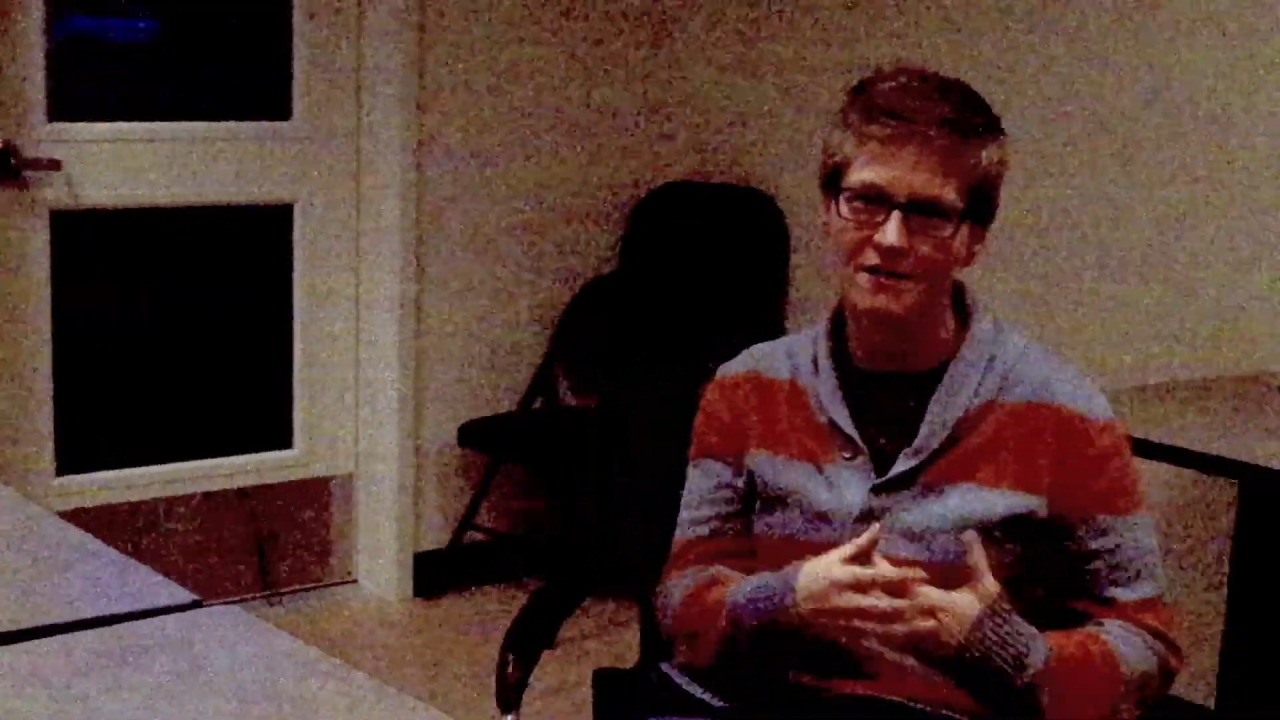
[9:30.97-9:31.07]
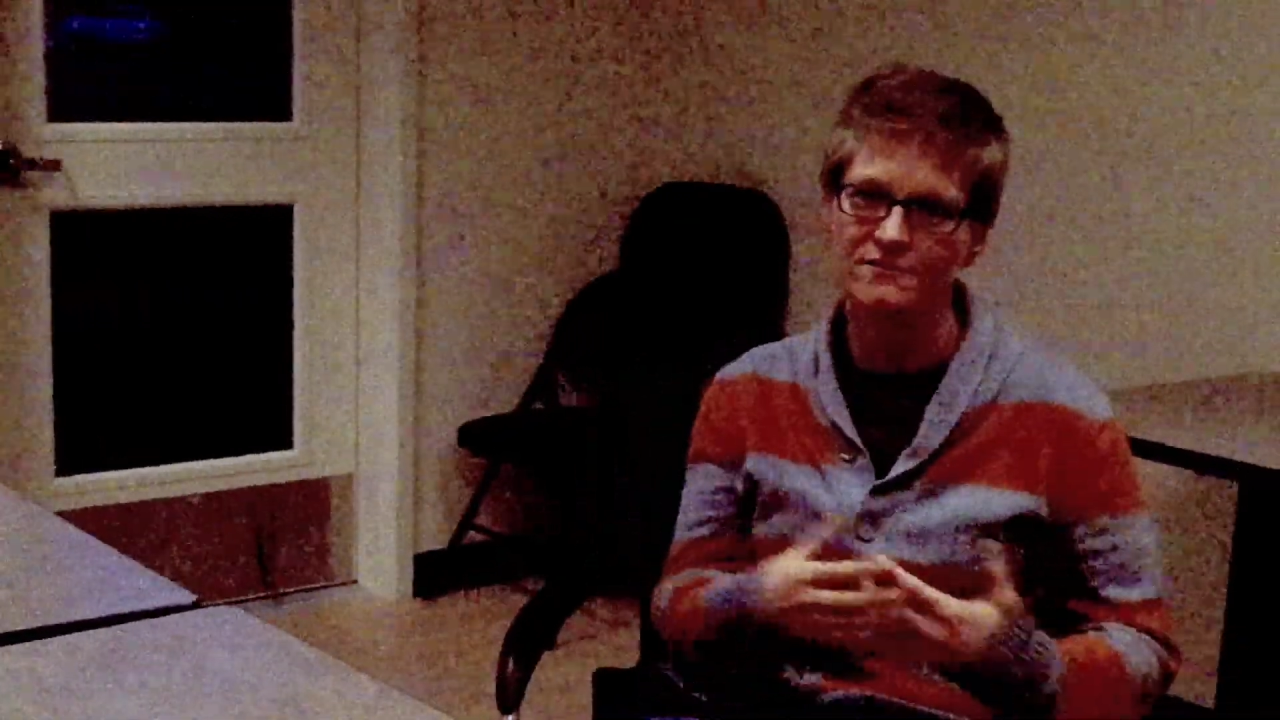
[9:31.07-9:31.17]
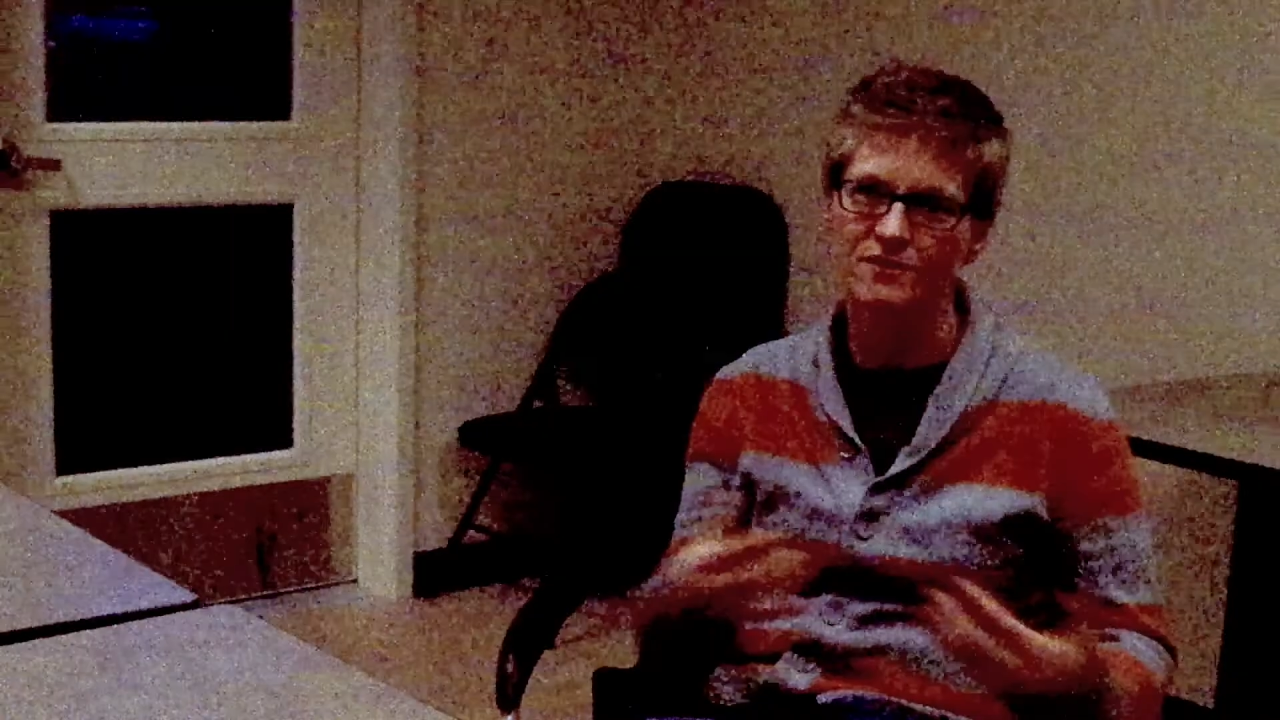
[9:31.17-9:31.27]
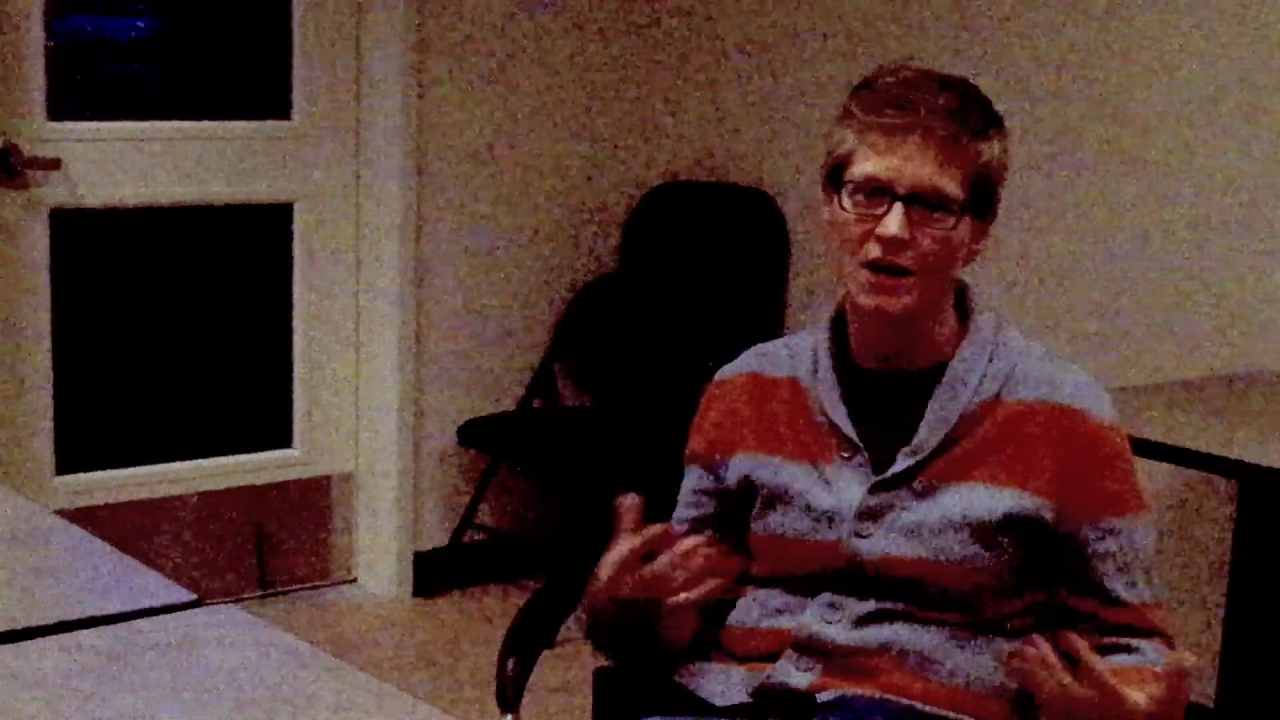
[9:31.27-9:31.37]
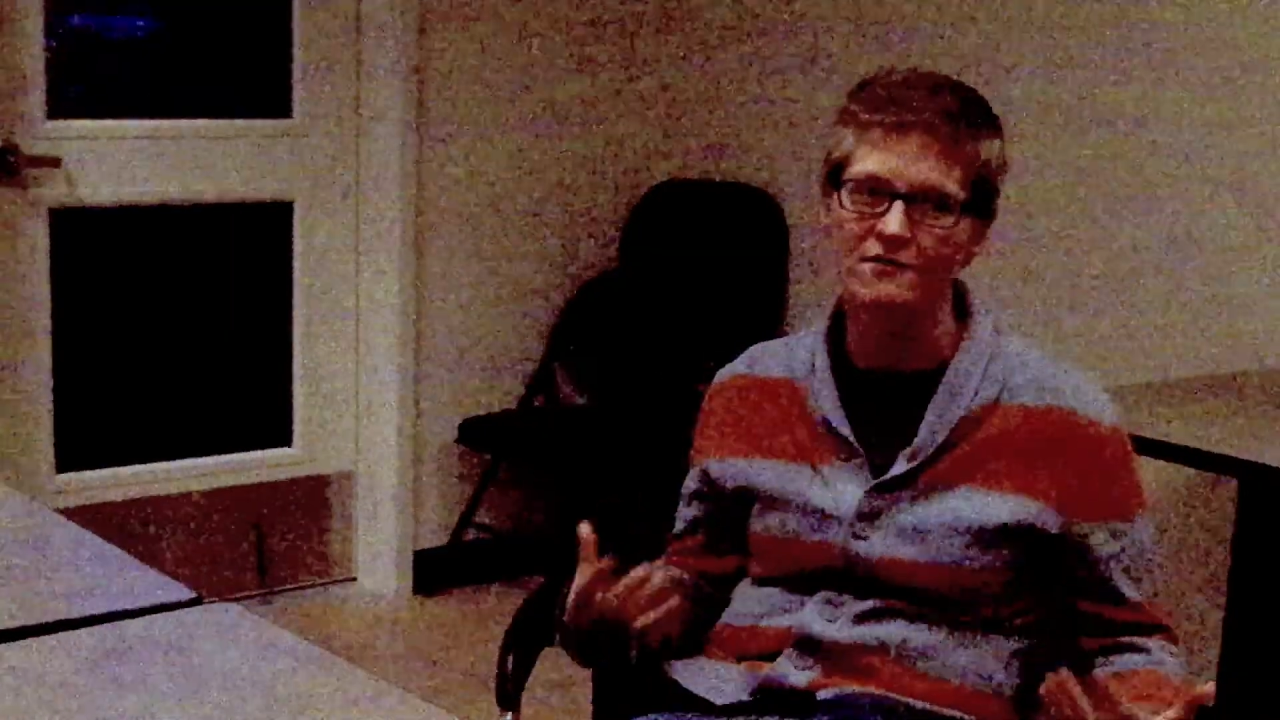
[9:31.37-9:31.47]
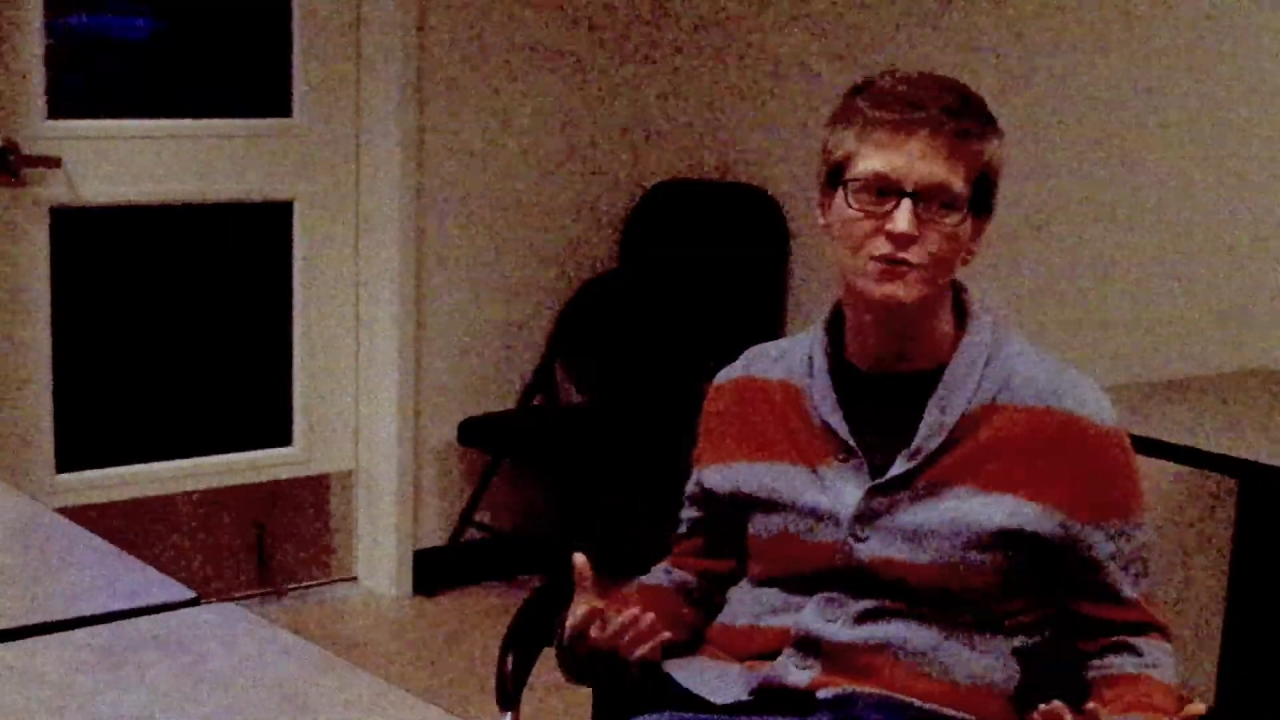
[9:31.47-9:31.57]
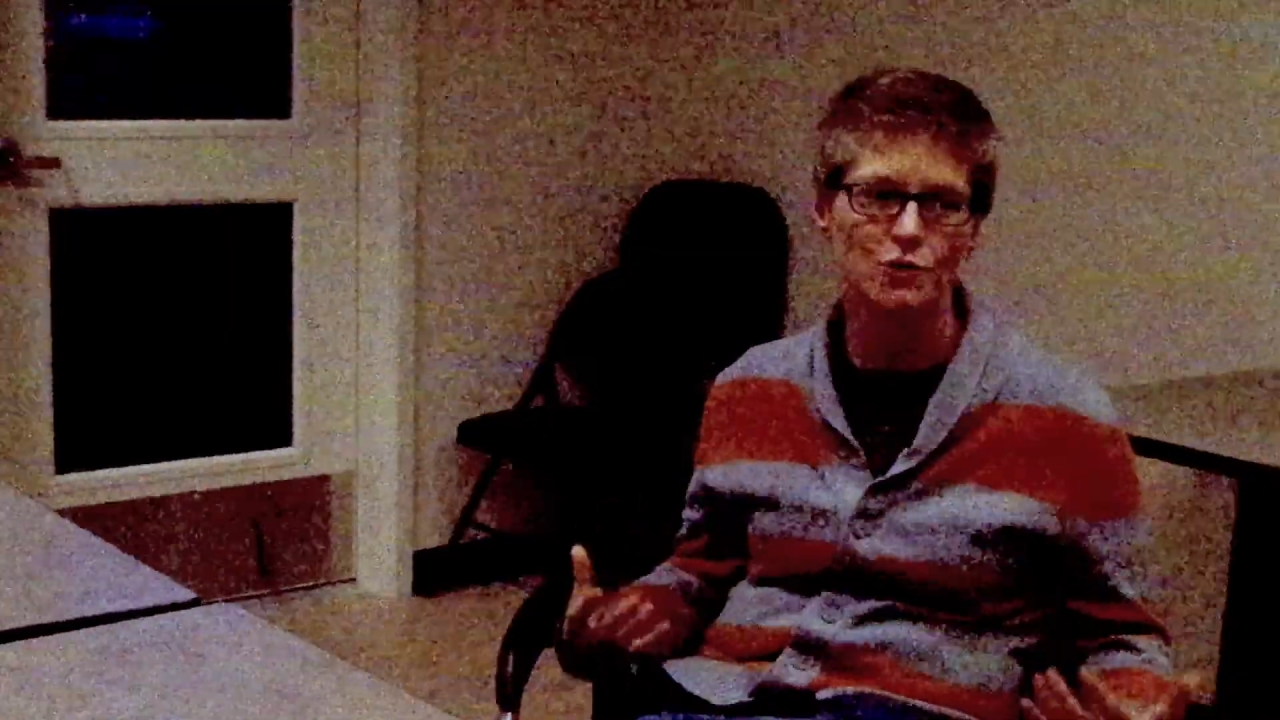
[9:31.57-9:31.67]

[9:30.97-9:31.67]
of